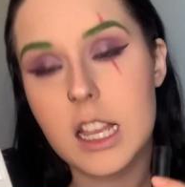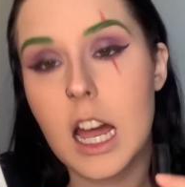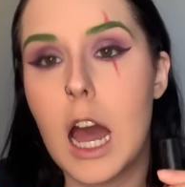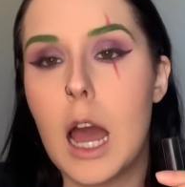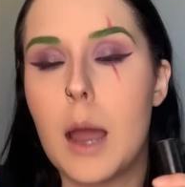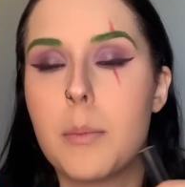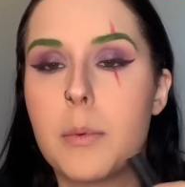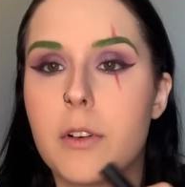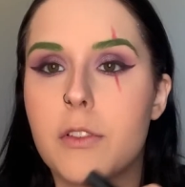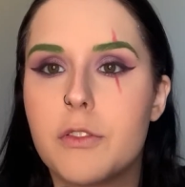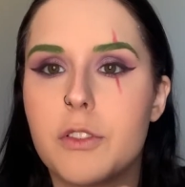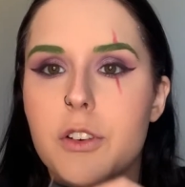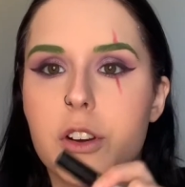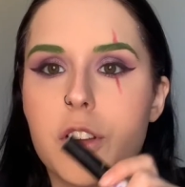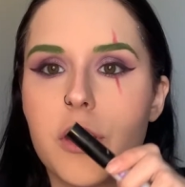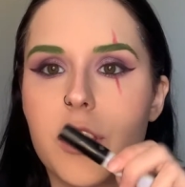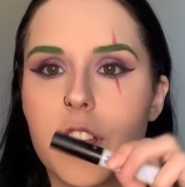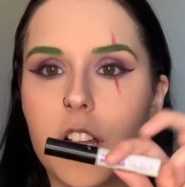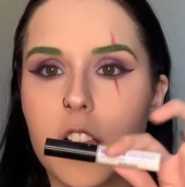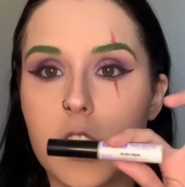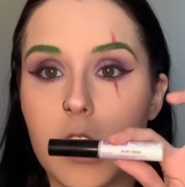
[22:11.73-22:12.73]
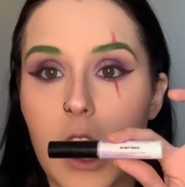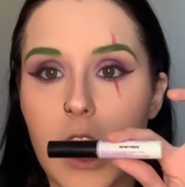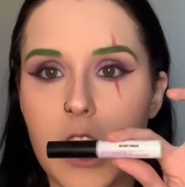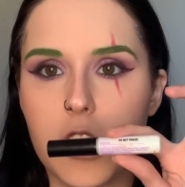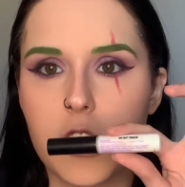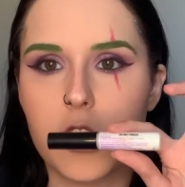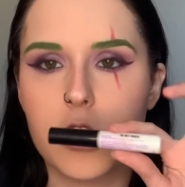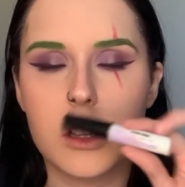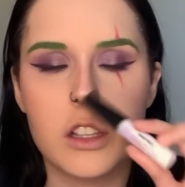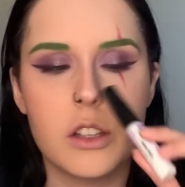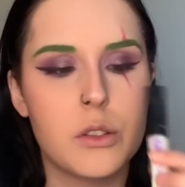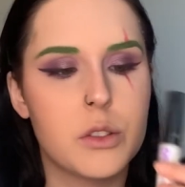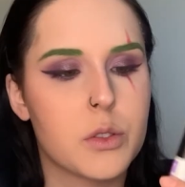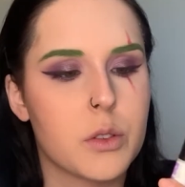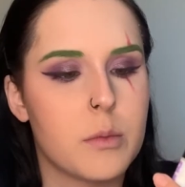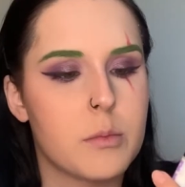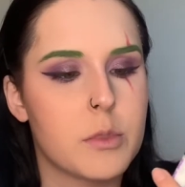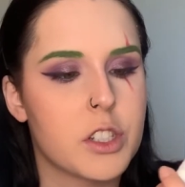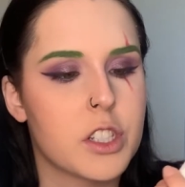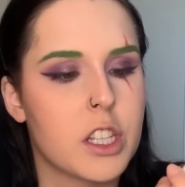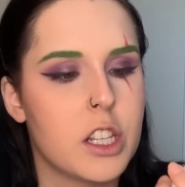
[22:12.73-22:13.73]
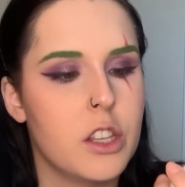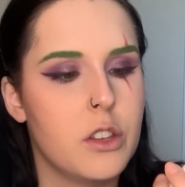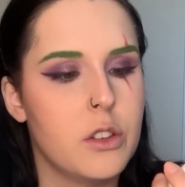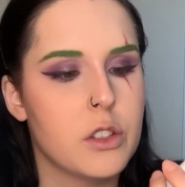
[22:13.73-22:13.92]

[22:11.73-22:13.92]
I prefer the liner glue, so I'm just gonna